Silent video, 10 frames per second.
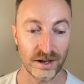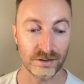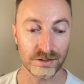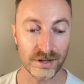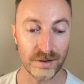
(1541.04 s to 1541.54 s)

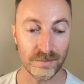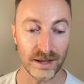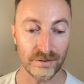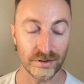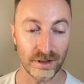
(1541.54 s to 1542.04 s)
On some
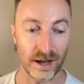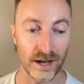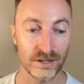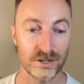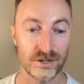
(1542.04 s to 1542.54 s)
level,
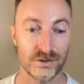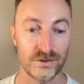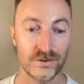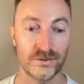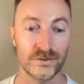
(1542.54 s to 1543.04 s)
I
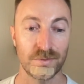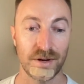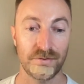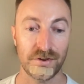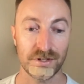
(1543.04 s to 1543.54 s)
do. When
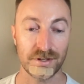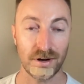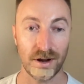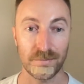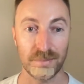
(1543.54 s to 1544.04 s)
I first
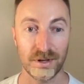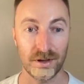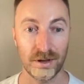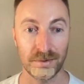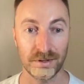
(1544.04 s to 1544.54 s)
started out being a
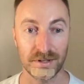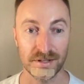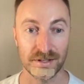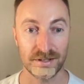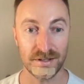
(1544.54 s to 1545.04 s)

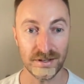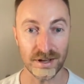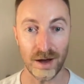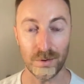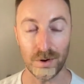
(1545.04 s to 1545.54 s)
hypnotist,
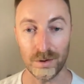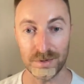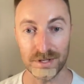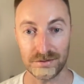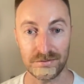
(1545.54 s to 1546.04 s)
I would
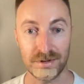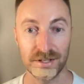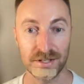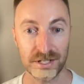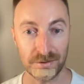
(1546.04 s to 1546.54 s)
always read
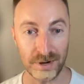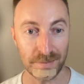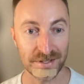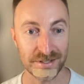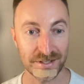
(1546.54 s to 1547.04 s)
the
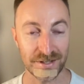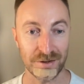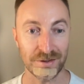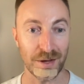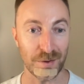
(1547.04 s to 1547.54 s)
scripts, you
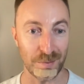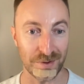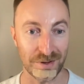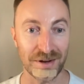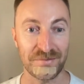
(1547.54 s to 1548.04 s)
know, that I
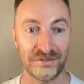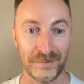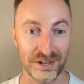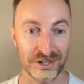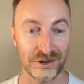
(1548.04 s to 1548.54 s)
would get from
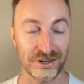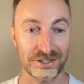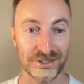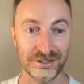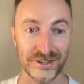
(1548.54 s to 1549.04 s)
my
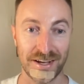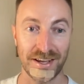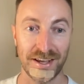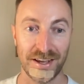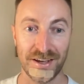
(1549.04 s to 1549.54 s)
instructor. Like,
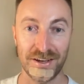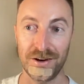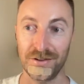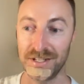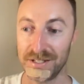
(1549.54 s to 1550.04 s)
you
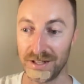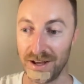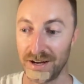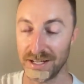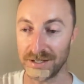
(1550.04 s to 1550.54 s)
know, this
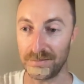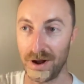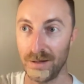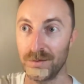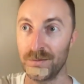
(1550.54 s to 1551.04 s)
client has a
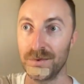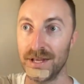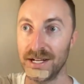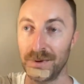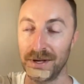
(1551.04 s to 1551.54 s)
problem with
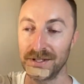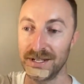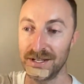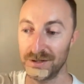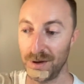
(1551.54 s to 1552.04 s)

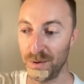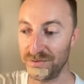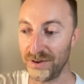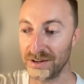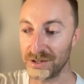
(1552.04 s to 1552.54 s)
XYZ. So I would
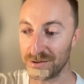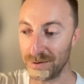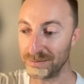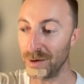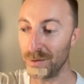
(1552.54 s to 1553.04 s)
find a
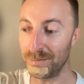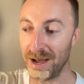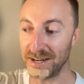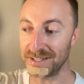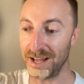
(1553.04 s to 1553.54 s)
script that would
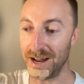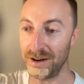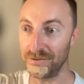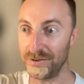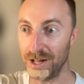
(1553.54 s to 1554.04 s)
match that
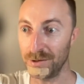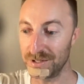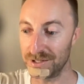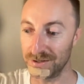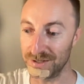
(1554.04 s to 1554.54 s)
and follow
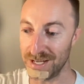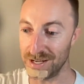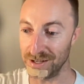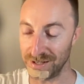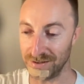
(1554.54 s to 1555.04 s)
it to a T,
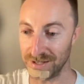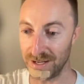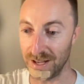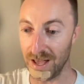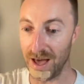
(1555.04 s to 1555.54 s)
because I was
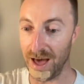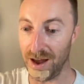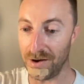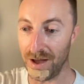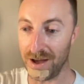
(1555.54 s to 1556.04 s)
like, I
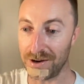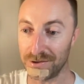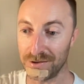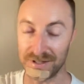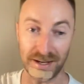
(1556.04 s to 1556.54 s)
don't know how to
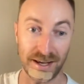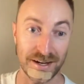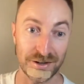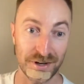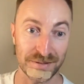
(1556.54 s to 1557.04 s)
do this. Like, I
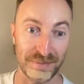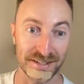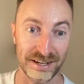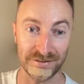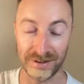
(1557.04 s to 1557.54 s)
didn't trust
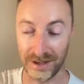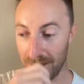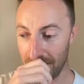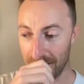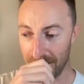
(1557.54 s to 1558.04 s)
myself.
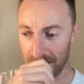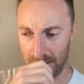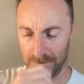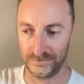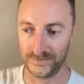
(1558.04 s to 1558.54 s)

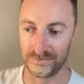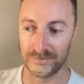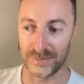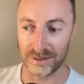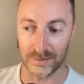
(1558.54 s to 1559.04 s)

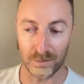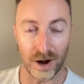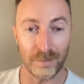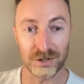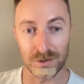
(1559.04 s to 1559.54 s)
But the more
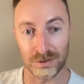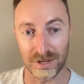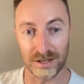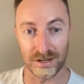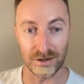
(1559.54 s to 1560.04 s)
I've been doing
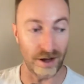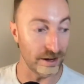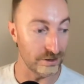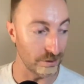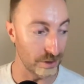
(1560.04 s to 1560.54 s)
it, you know, I
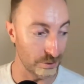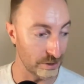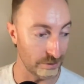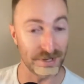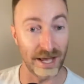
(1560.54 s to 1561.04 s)
don't use
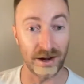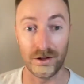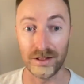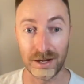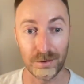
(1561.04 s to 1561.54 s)
scripts at
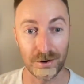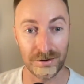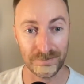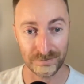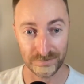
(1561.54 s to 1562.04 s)
all anymore.